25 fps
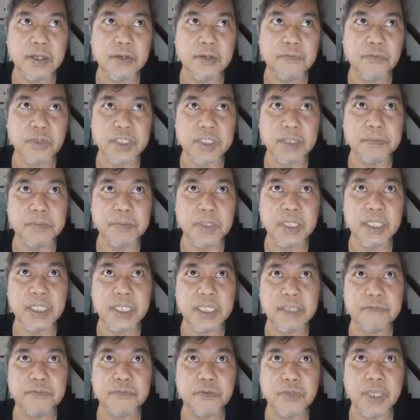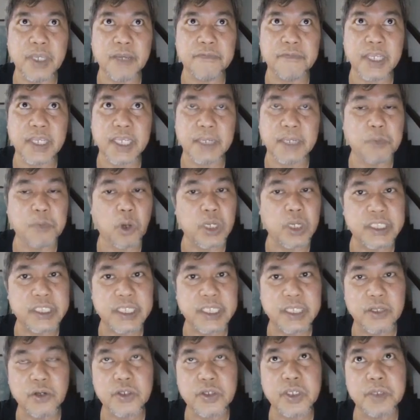for example, if you have like a
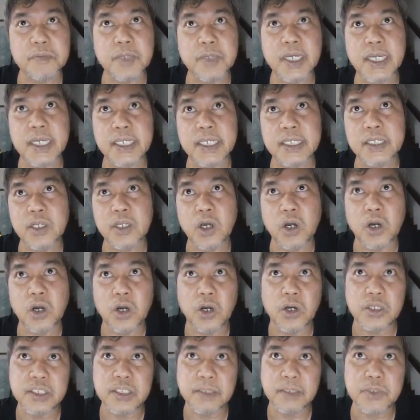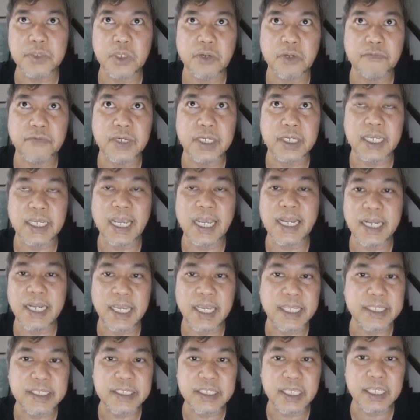policy document or some sort of
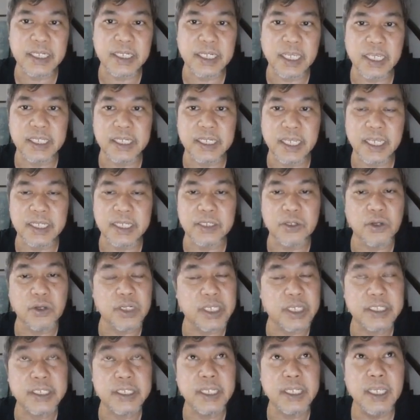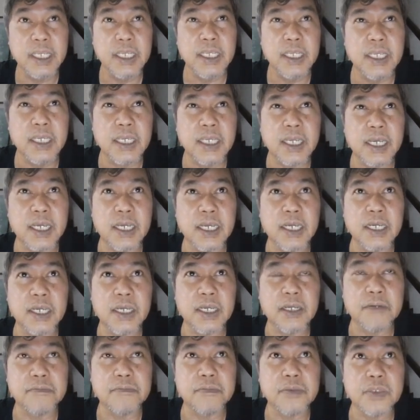guidelines and knowledge,
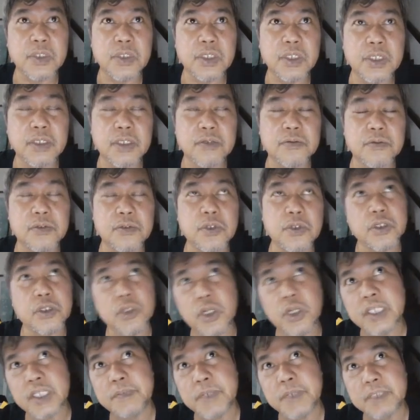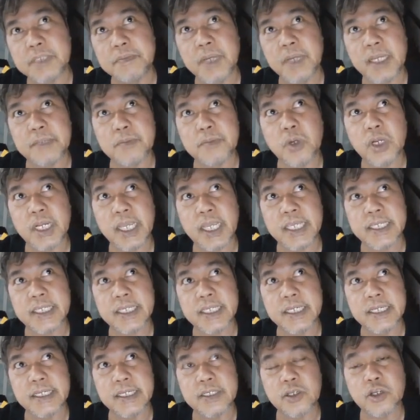uh, not knowledge base, but more like
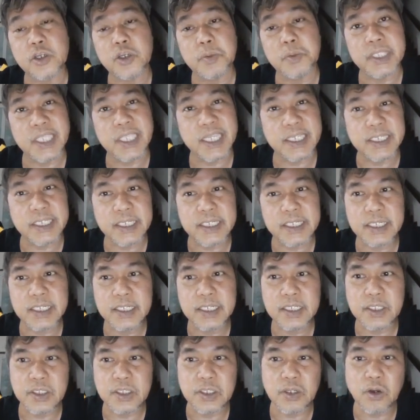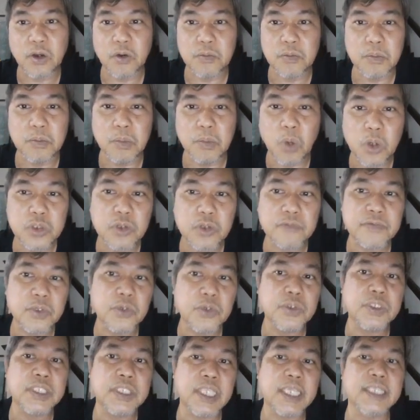documentation, most of
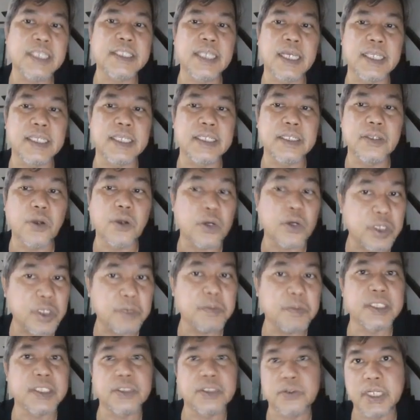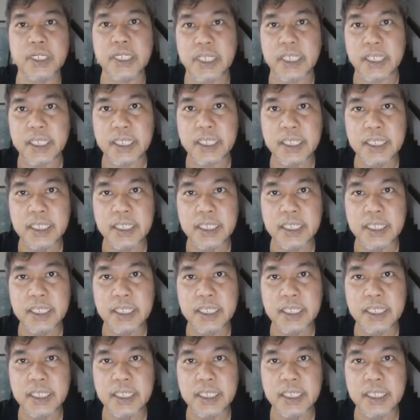those things are in documents already.